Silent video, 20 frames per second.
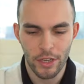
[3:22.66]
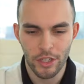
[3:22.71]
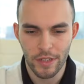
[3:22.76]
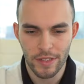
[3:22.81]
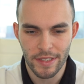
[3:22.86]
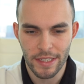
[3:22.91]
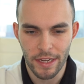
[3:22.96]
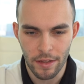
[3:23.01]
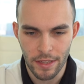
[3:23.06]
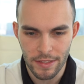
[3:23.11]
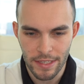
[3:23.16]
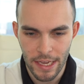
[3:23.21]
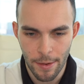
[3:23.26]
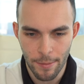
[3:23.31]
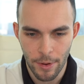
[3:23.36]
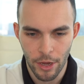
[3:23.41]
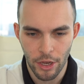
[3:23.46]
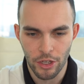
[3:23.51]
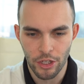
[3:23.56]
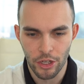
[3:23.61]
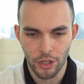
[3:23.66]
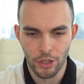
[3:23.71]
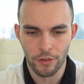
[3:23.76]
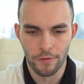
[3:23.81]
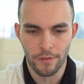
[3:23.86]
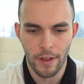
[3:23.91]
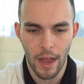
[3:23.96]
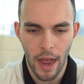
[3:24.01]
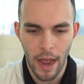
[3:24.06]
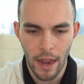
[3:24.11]
as you can see on this image,
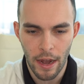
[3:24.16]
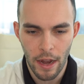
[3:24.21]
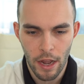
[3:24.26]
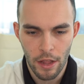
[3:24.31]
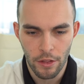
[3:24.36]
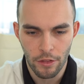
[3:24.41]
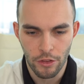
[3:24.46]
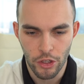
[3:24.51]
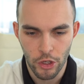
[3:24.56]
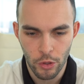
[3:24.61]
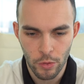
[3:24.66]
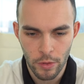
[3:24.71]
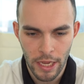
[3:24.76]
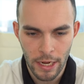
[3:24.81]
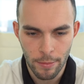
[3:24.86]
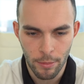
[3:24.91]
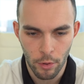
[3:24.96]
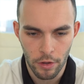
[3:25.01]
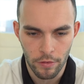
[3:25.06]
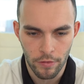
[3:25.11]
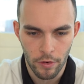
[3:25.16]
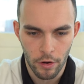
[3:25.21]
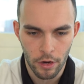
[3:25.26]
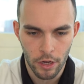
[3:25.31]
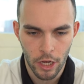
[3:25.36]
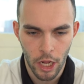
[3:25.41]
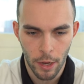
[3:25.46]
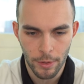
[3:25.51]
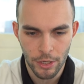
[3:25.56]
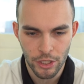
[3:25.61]
you've got June Lake
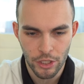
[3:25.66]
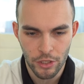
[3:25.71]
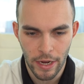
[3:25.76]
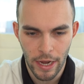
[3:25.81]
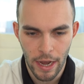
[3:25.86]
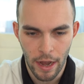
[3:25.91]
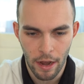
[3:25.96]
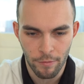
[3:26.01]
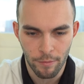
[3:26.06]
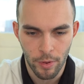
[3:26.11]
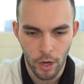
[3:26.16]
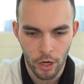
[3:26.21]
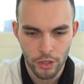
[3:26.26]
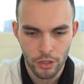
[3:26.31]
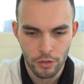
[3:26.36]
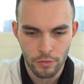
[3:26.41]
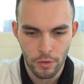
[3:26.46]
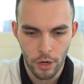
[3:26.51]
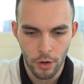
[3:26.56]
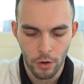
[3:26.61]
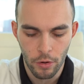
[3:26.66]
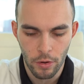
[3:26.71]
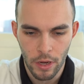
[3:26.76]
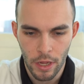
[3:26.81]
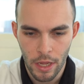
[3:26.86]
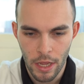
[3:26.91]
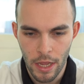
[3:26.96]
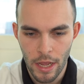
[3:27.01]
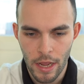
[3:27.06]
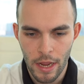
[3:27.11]
Boulevard coming straight out of Buckner Road
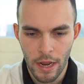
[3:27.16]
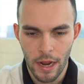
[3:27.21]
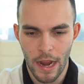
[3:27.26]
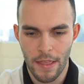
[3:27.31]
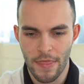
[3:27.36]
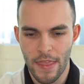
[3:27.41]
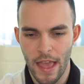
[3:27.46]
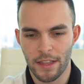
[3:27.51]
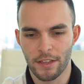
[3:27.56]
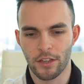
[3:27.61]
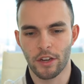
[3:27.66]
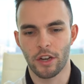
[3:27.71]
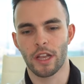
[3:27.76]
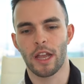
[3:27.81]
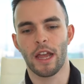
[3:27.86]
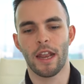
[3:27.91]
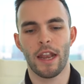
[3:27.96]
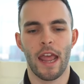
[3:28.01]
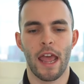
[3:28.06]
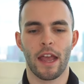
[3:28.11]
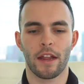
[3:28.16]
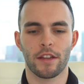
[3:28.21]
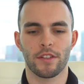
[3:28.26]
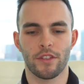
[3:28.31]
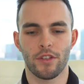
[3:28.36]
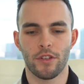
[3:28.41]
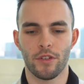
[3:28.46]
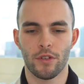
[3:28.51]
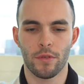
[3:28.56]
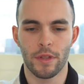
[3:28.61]
and that's gonna connect
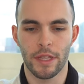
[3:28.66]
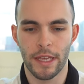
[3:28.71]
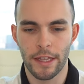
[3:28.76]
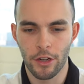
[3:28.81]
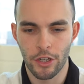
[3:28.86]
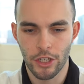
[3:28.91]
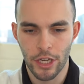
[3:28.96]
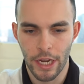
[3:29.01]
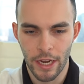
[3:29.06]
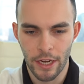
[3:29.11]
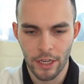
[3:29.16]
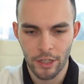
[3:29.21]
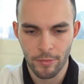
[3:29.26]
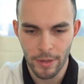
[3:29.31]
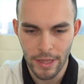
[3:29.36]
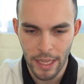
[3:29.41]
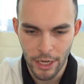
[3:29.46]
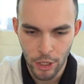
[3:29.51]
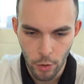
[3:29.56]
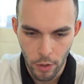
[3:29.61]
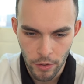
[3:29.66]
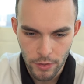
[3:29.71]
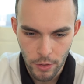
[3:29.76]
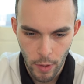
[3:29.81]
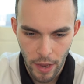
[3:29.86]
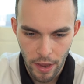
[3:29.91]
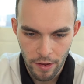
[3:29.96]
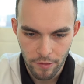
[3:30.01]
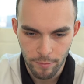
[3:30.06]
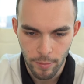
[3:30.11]
to the interchange, but then you
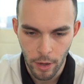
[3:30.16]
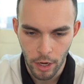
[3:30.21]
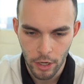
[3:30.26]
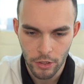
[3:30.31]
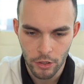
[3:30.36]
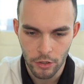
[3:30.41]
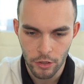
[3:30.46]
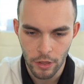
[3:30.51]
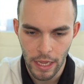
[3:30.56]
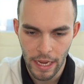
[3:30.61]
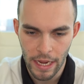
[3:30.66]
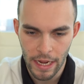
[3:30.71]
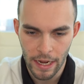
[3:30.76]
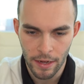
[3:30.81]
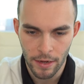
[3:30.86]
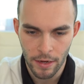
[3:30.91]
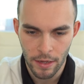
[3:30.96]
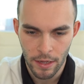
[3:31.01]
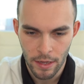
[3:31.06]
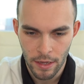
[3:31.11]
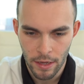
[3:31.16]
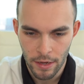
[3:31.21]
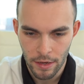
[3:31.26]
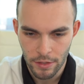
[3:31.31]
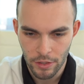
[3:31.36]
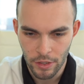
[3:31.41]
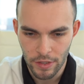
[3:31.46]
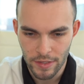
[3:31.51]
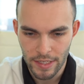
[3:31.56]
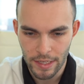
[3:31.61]
also have Buckner Lane.
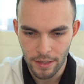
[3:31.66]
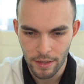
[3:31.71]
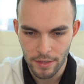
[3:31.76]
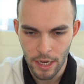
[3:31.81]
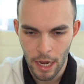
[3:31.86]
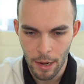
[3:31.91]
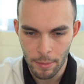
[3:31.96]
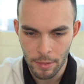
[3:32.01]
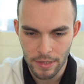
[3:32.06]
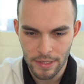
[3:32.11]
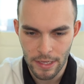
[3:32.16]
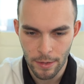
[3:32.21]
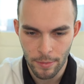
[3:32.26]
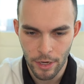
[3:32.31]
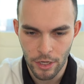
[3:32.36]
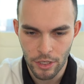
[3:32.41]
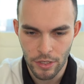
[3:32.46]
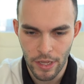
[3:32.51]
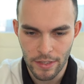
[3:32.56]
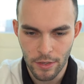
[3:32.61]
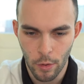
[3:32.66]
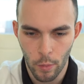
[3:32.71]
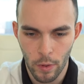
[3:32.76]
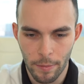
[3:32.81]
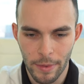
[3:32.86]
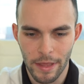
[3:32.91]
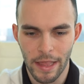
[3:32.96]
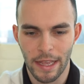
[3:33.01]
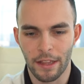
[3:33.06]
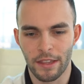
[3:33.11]
So you can see in the top of this image, that's going
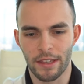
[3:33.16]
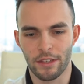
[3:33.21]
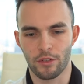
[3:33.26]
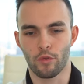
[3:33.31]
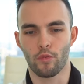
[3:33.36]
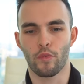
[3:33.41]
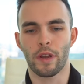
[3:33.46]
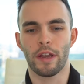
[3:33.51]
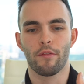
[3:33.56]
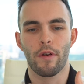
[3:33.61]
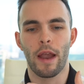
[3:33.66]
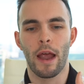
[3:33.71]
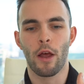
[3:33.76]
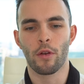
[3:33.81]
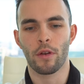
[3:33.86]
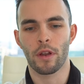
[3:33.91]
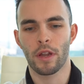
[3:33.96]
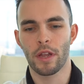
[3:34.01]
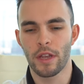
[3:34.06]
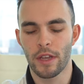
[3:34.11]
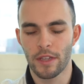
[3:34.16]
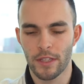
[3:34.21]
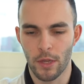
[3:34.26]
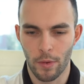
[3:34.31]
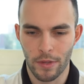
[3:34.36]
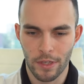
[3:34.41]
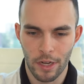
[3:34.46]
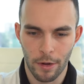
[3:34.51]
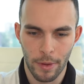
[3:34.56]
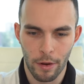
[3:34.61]
to be like this reroute.
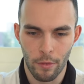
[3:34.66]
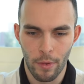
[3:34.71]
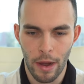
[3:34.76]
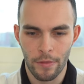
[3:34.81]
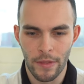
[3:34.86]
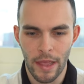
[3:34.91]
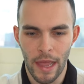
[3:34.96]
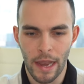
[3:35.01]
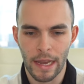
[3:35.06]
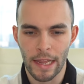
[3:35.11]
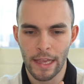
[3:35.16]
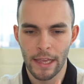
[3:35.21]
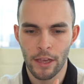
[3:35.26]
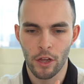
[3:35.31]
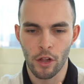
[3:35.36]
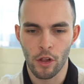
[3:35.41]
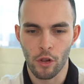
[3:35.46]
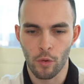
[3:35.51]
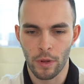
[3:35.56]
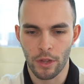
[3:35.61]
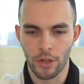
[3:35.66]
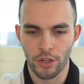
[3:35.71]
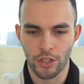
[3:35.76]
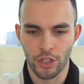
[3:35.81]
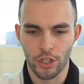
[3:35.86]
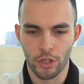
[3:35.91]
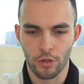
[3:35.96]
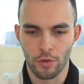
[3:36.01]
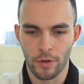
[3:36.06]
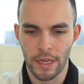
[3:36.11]
So it's gonna be around that hill where there's
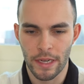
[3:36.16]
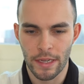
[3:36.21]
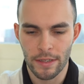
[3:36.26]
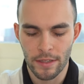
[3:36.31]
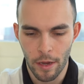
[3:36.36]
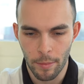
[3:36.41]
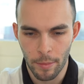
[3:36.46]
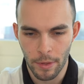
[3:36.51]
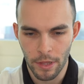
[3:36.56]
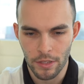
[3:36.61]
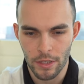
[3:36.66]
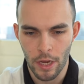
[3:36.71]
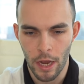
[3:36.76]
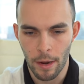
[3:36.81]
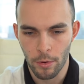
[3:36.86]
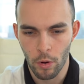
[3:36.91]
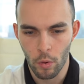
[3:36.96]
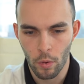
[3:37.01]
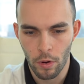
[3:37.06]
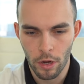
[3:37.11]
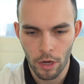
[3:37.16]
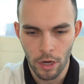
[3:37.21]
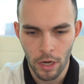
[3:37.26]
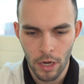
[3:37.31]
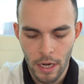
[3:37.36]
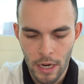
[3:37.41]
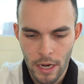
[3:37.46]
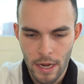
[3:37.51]
trees up in the top corner